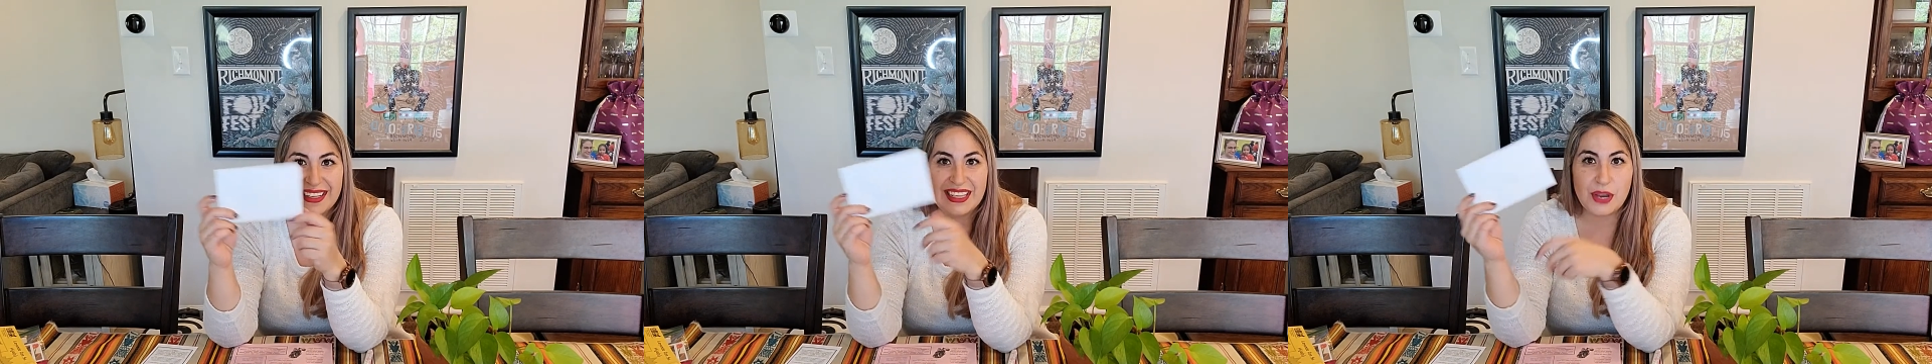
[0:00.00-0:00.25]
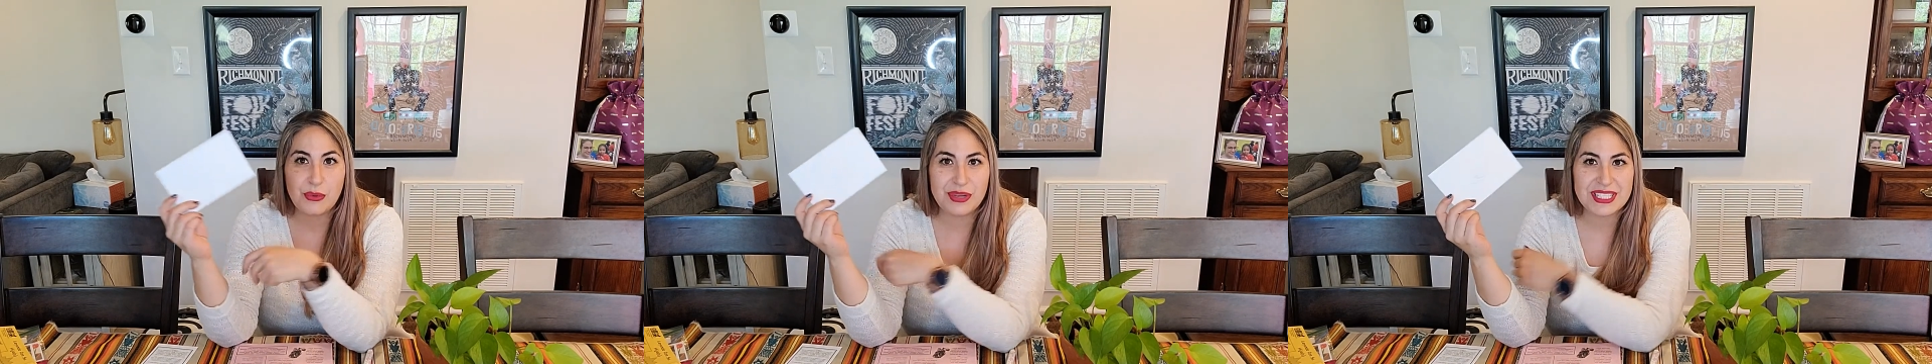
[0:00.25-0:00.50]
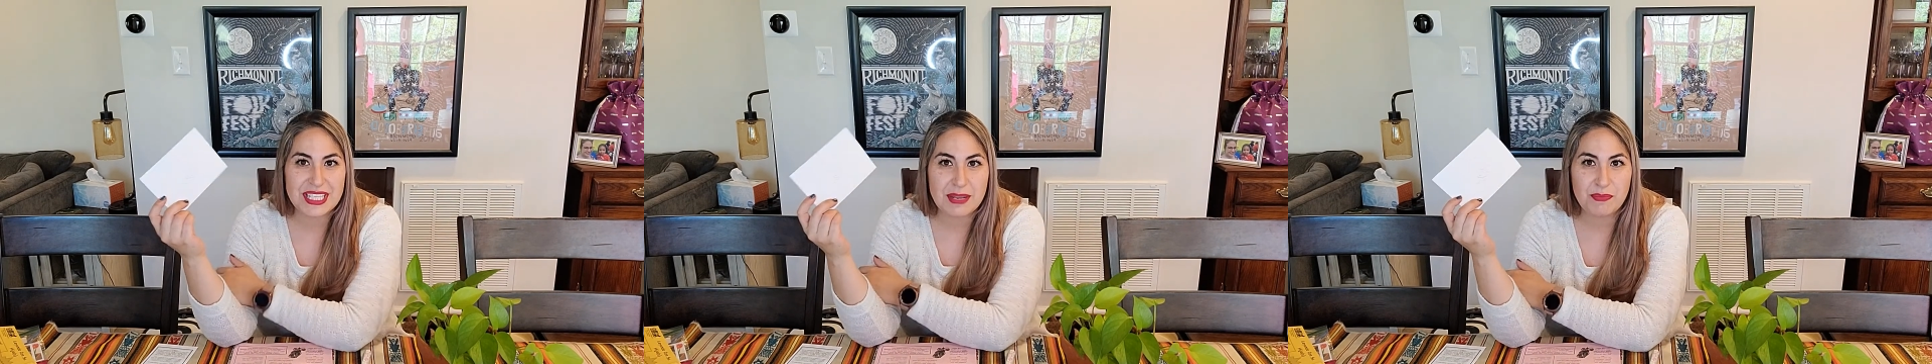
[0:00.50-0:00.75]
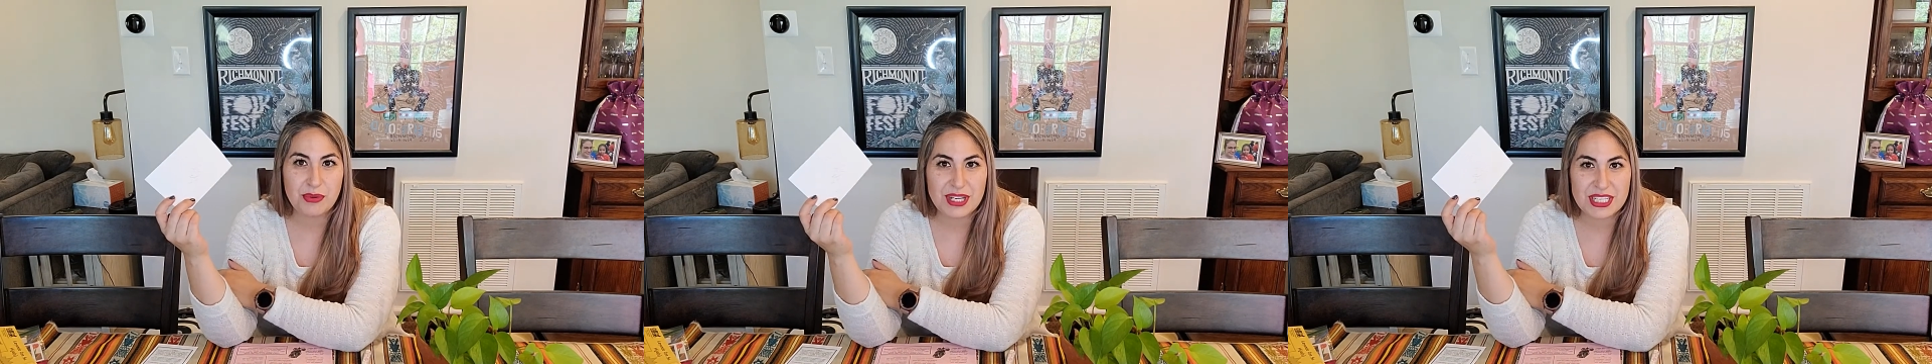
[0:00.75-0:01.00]
like we see
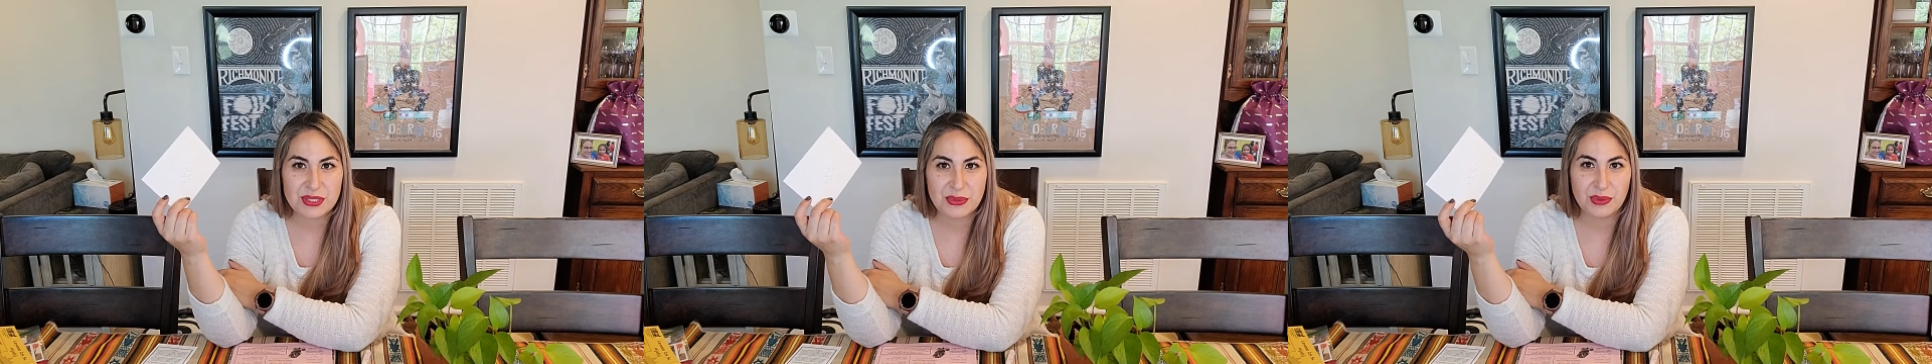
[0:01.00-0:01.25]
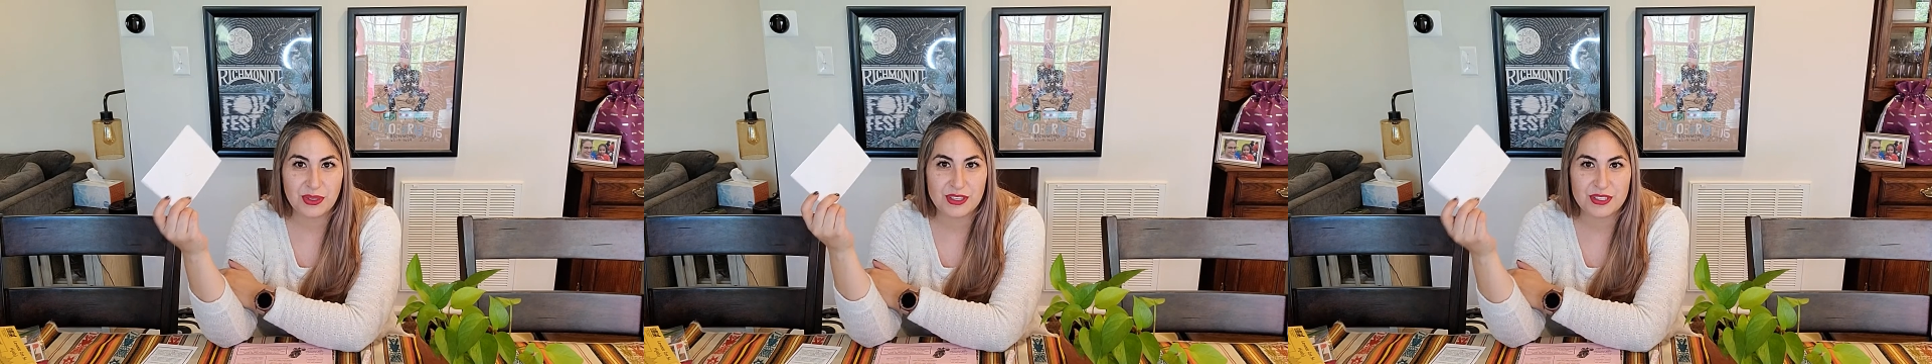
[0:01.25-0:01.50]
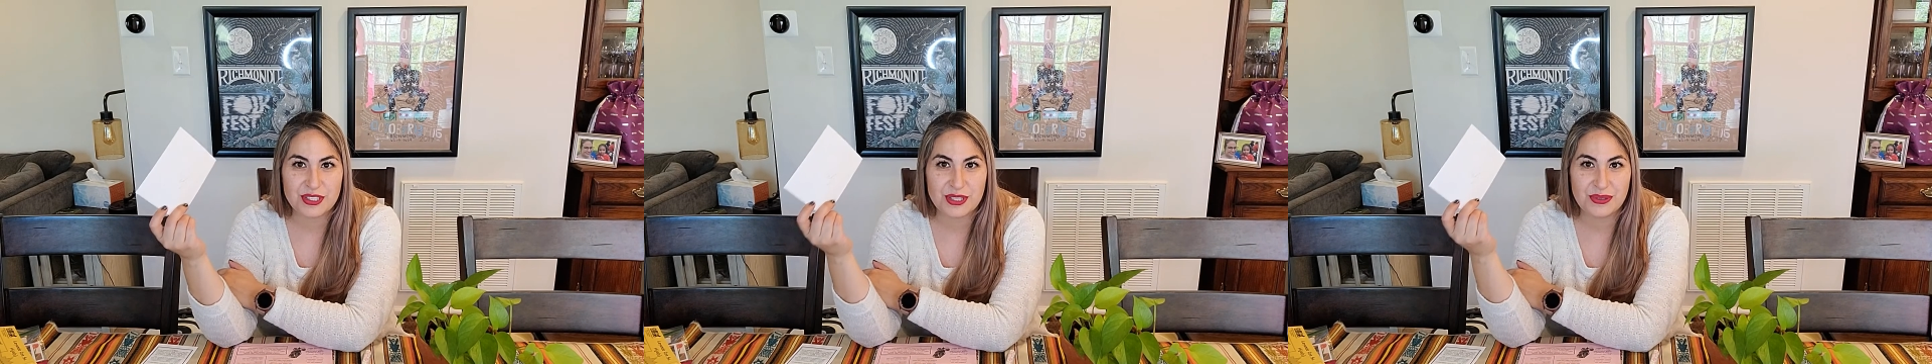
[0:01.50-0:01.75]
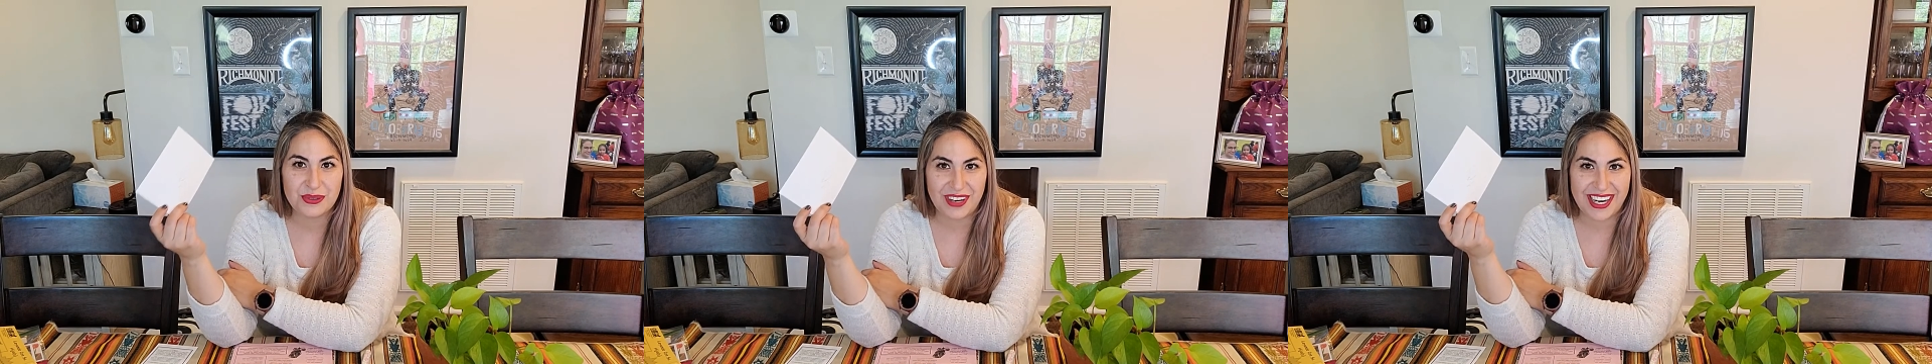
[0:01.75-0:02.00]
preschoolers
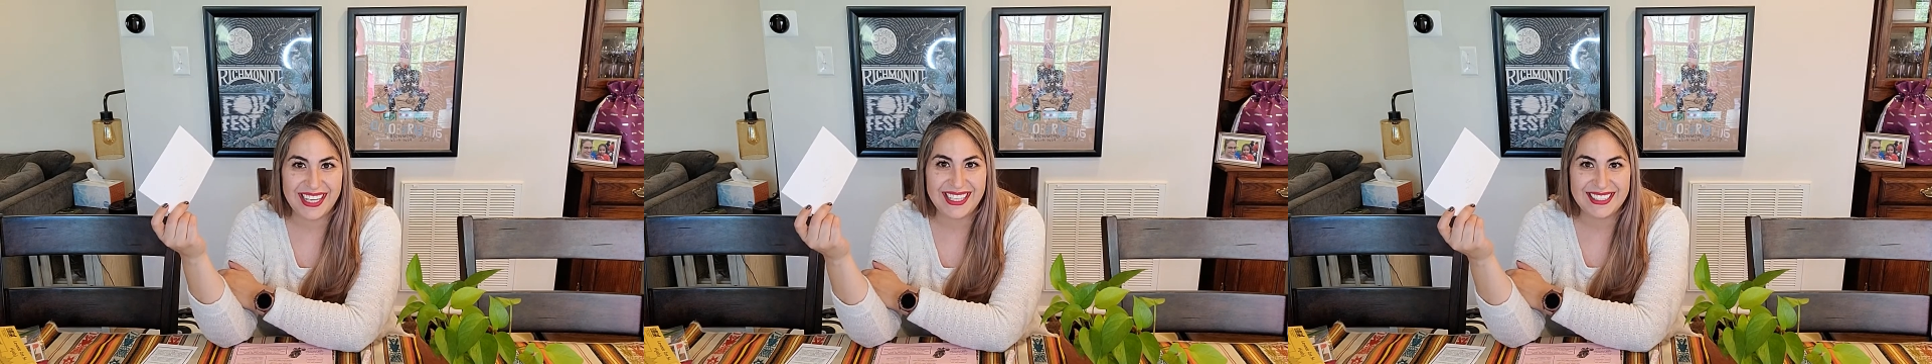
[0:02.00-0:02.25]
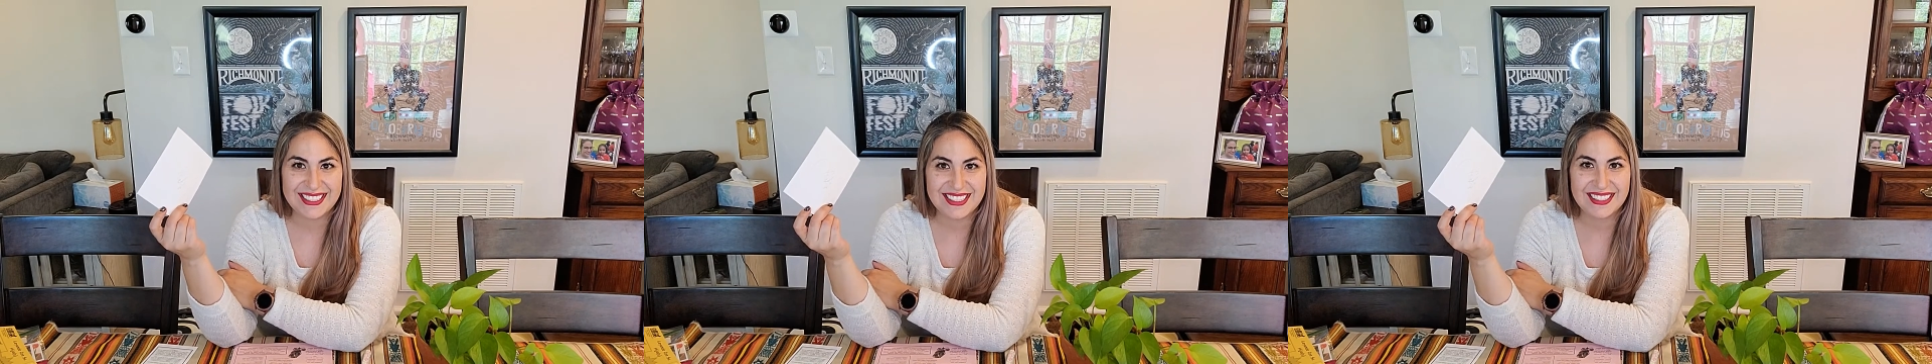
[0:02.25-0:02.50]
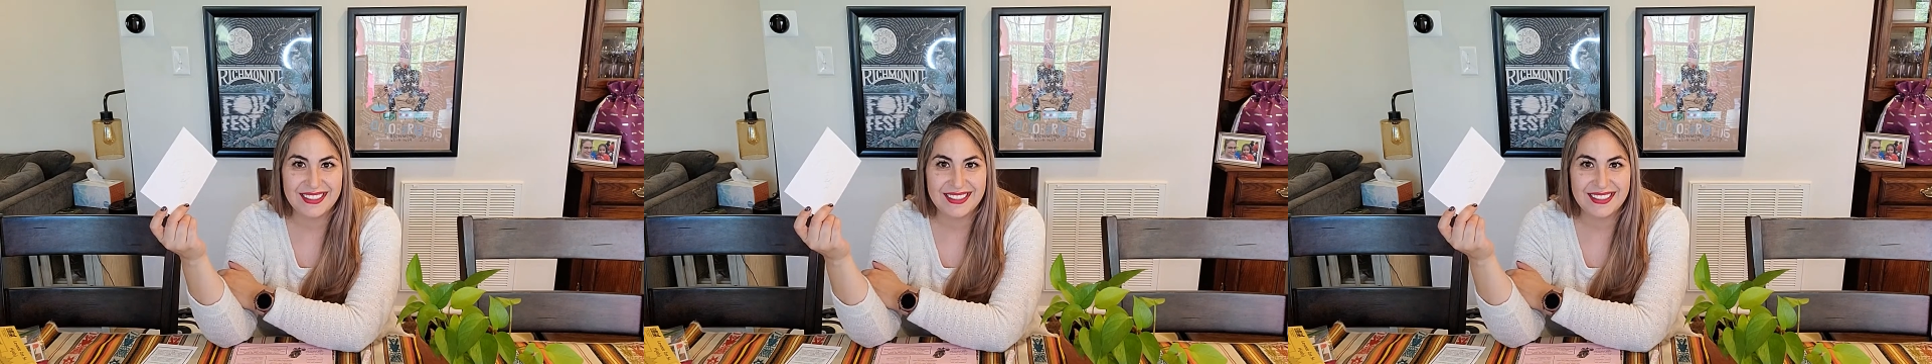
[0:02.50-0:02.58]
do, right?